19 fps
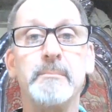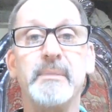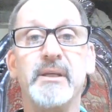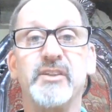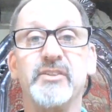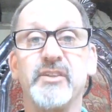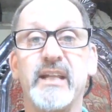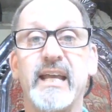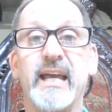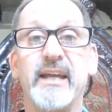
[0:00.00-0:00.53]

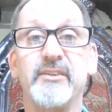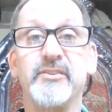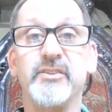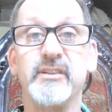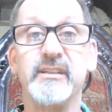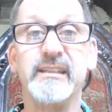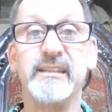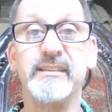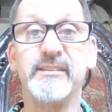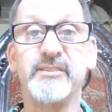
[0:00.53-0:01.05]
because it
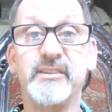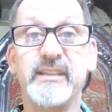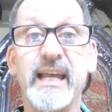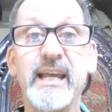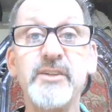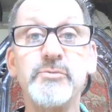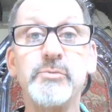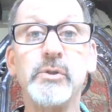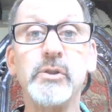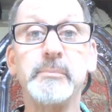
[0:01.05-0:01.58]
has
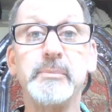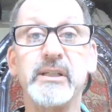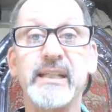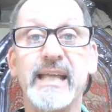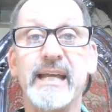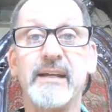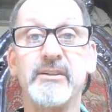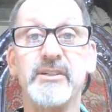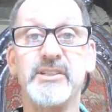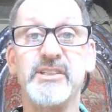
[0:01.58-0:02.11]
schedulable
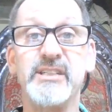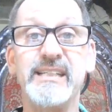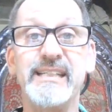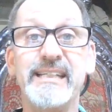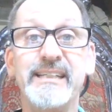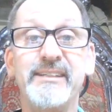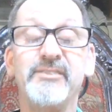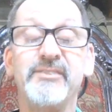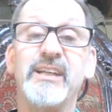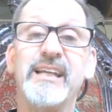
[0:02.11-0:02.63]

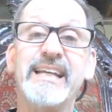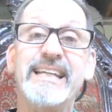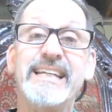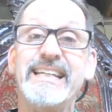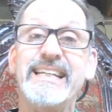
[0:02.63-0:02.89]
guarantees.